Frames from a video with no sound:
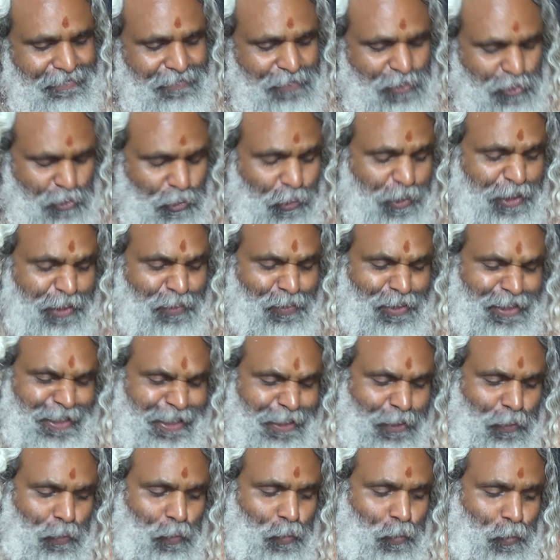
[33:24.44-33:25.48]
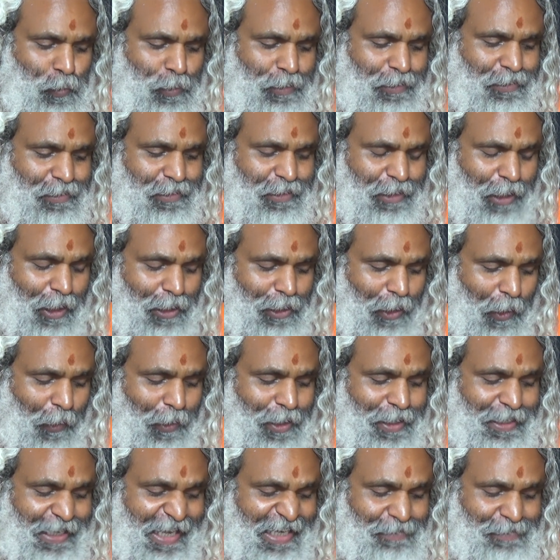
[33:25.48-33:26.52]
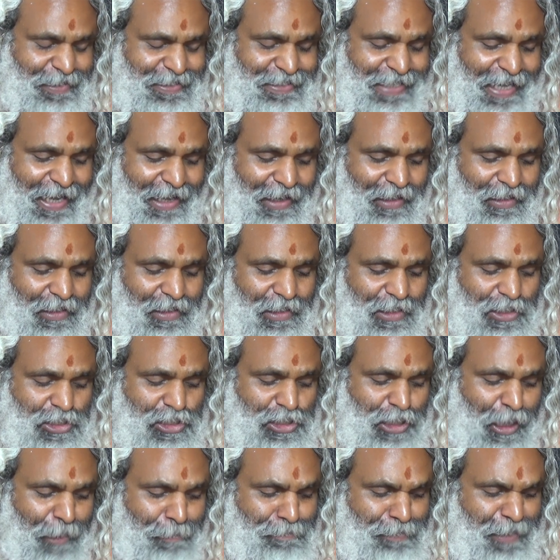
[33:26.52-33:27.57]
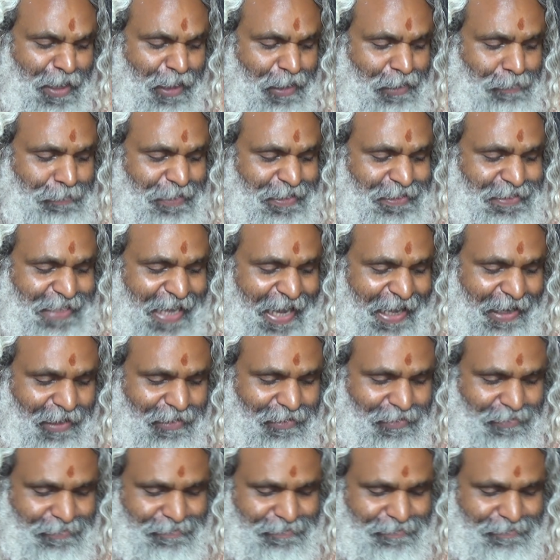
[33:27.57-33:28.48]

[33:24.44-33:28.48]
So you need to do not ordinary vichara, samyak vichara.